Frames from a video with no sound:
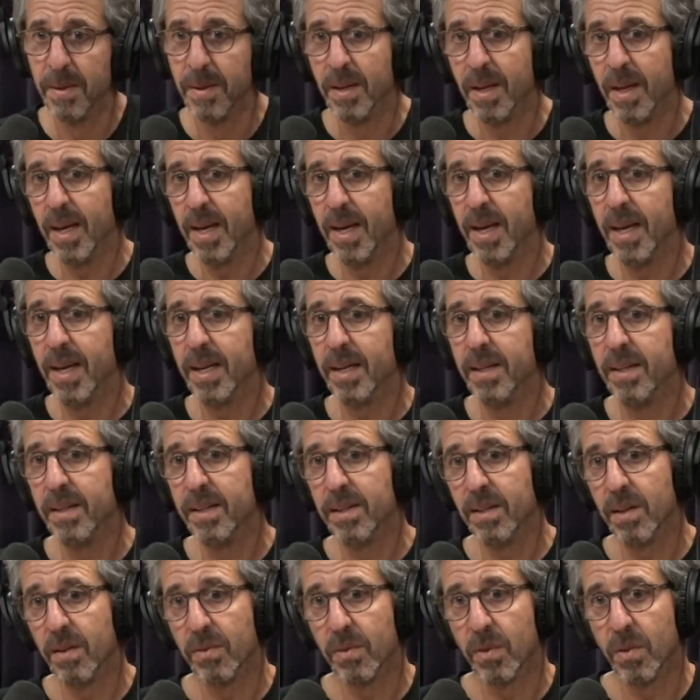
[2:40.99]
And
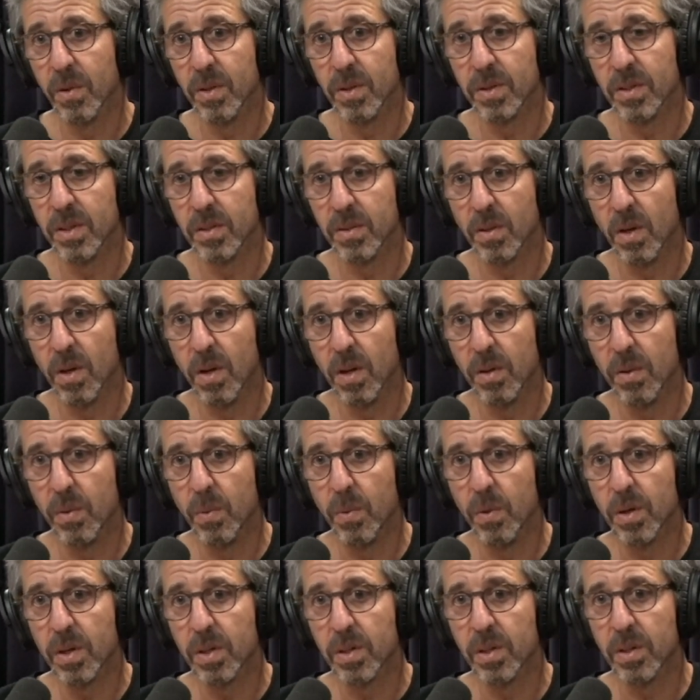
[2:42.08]
of course, there's all the
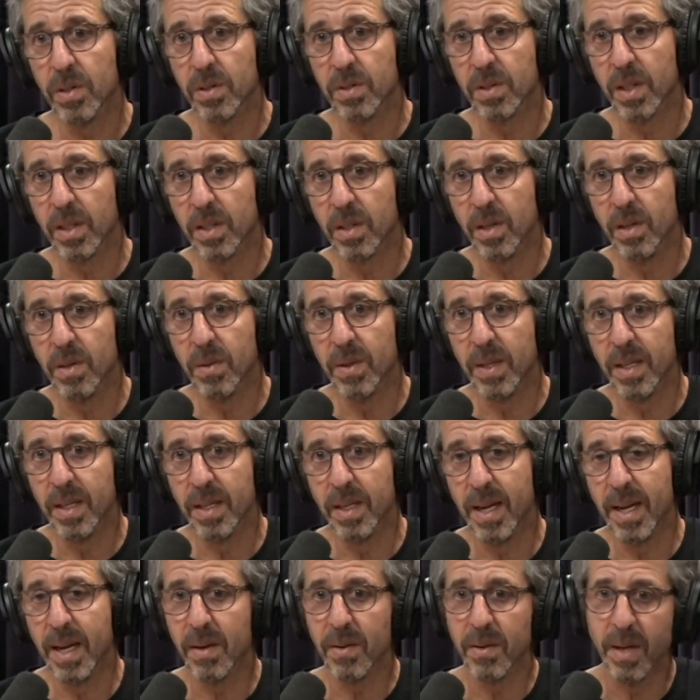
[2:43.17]
workers that go in
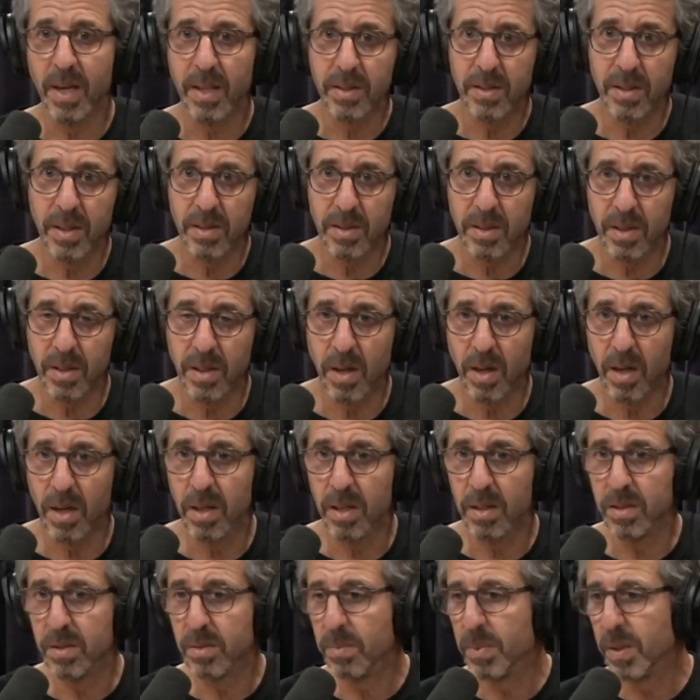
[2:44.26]
and out, not just the
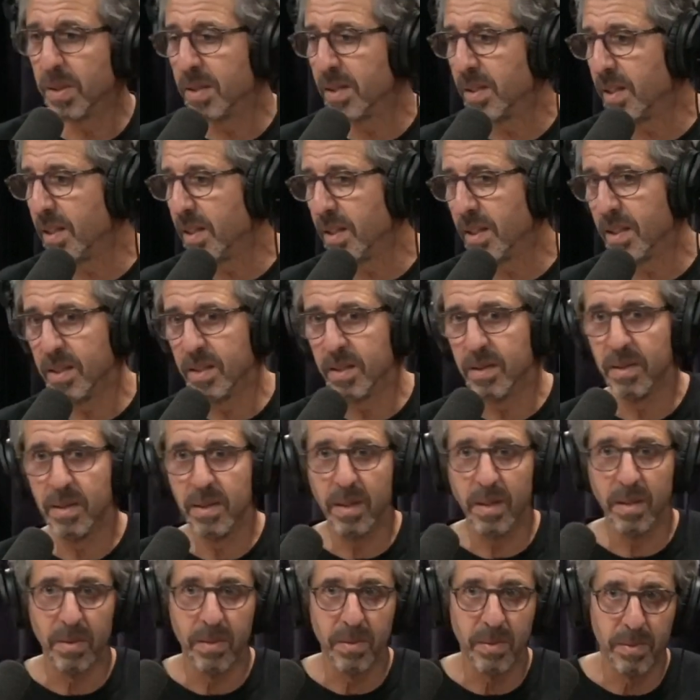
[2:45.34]
guards, but the
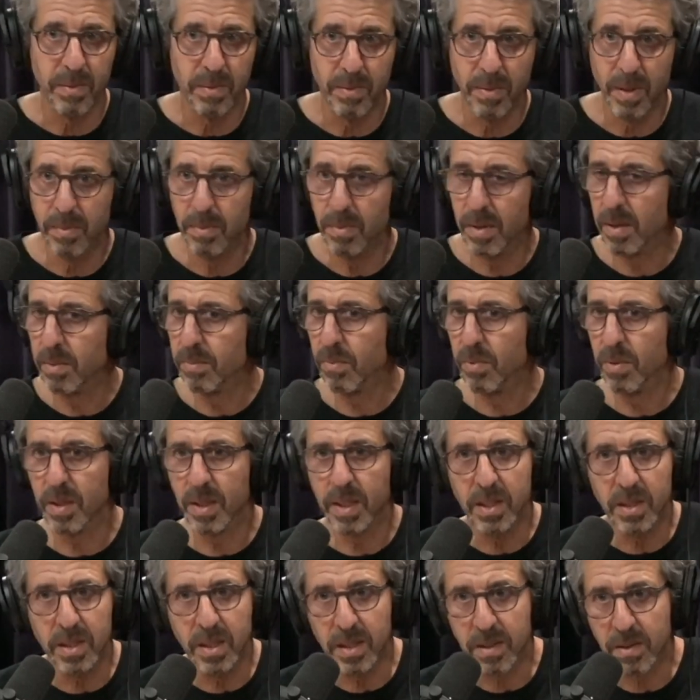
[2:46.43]

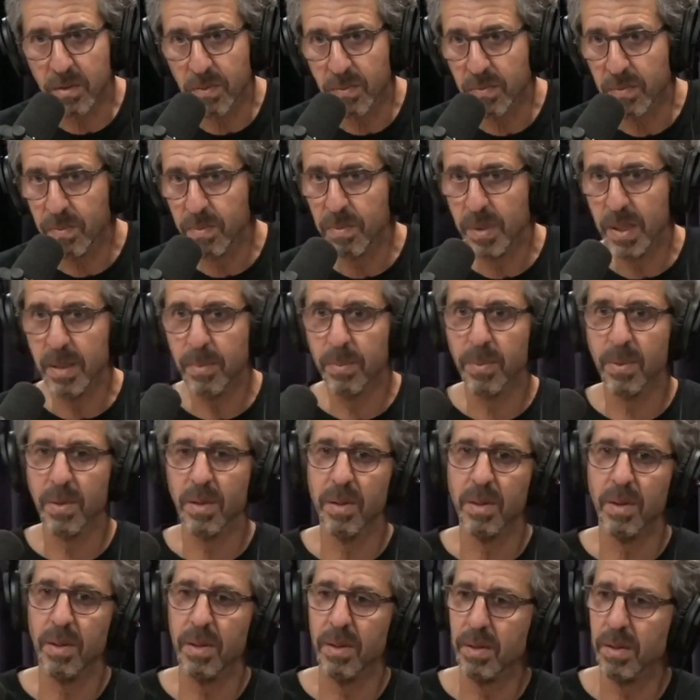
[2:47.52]
religious people,
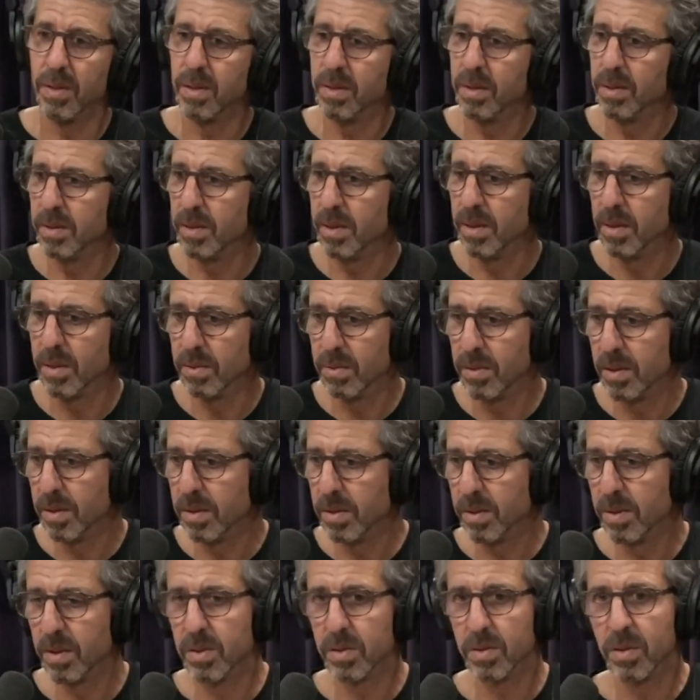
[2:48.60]

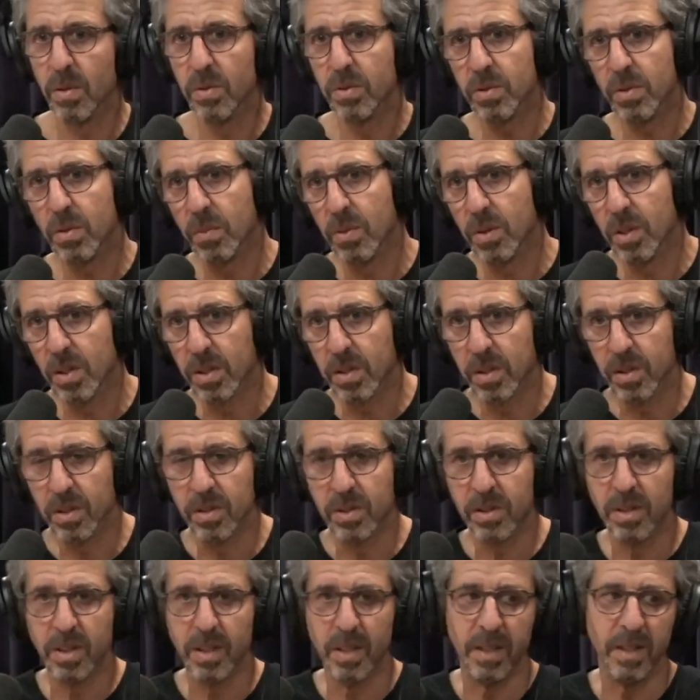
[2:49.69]
the social
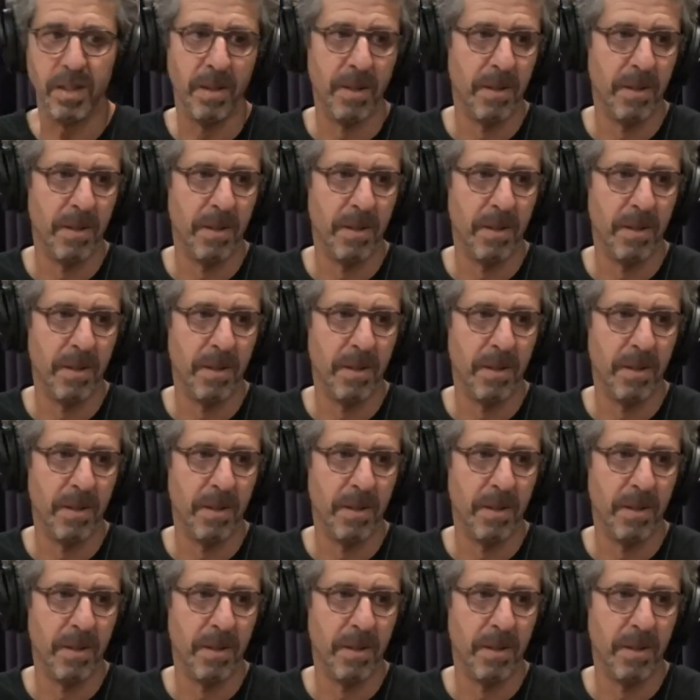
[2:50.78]
workers, the